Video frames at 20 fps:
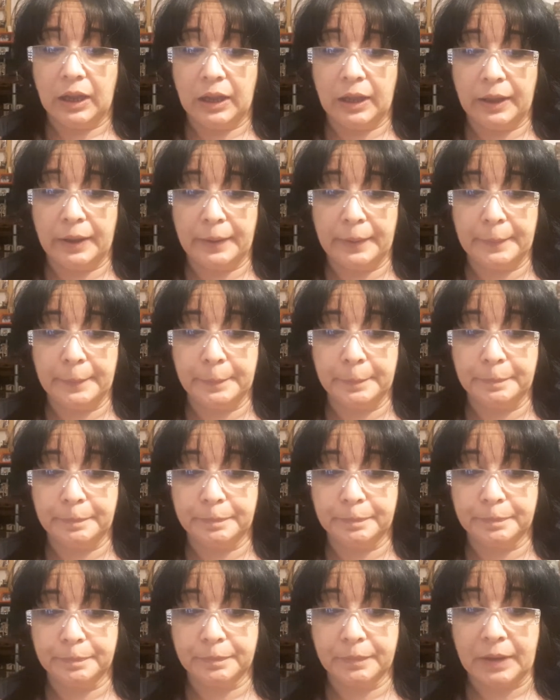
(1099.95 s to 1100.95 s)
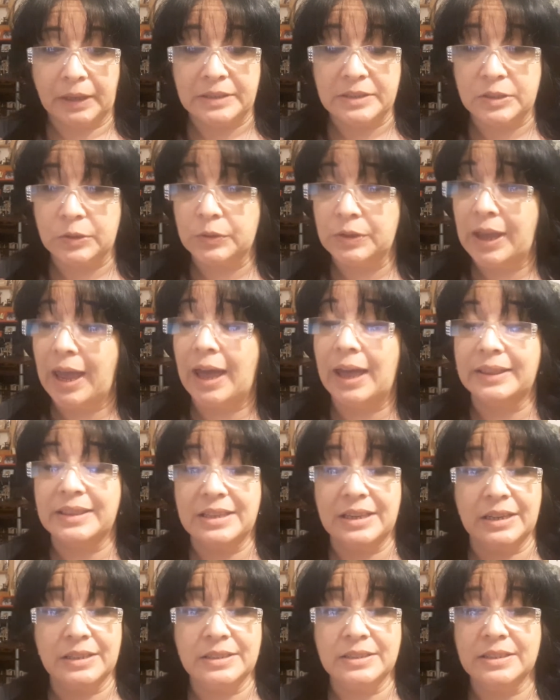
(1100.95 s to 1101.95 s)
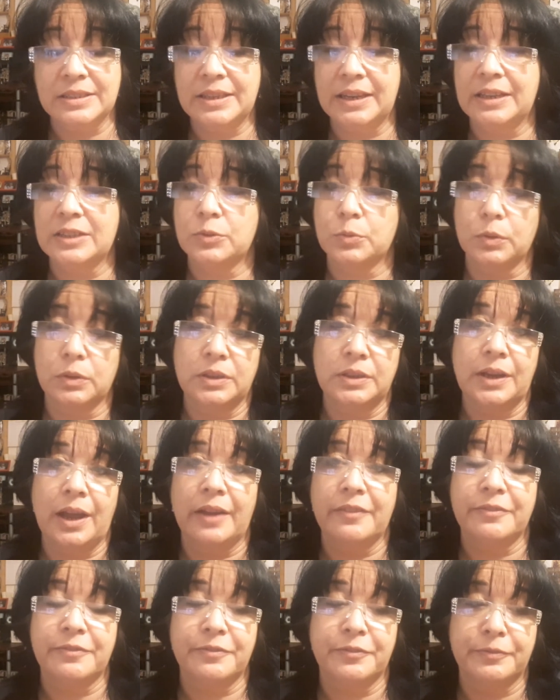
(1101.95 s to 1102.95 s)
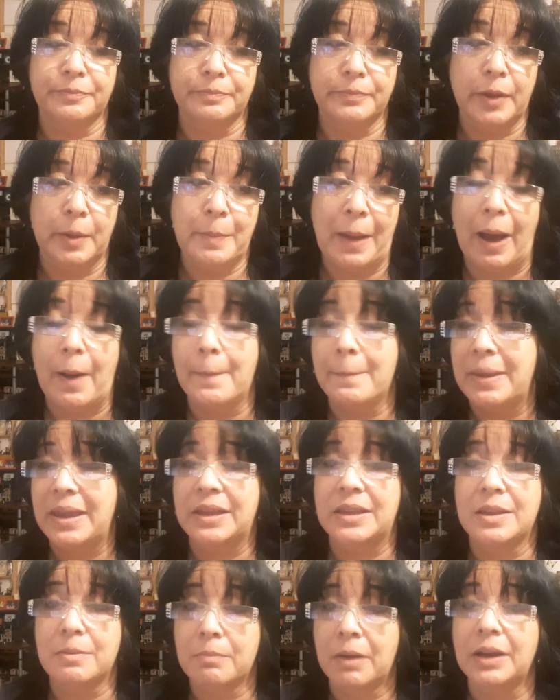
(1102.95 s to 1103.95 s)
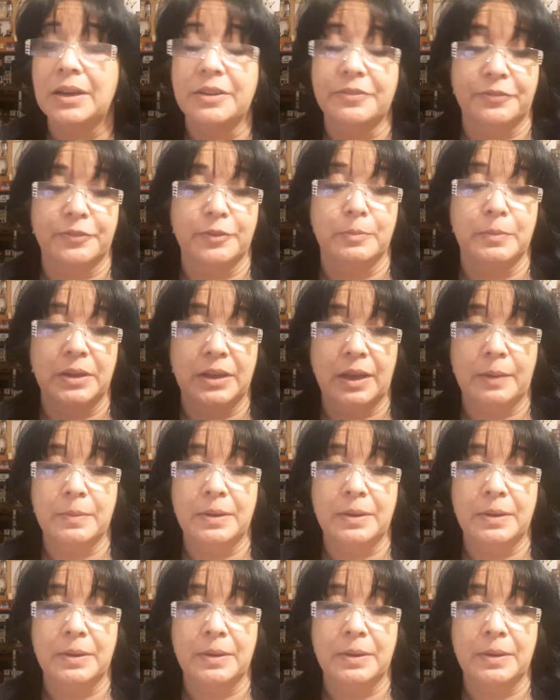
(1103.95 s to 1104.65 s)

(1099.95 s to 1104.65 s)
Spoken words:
And so, yeah, at the end of the day, it's really not about making money for me.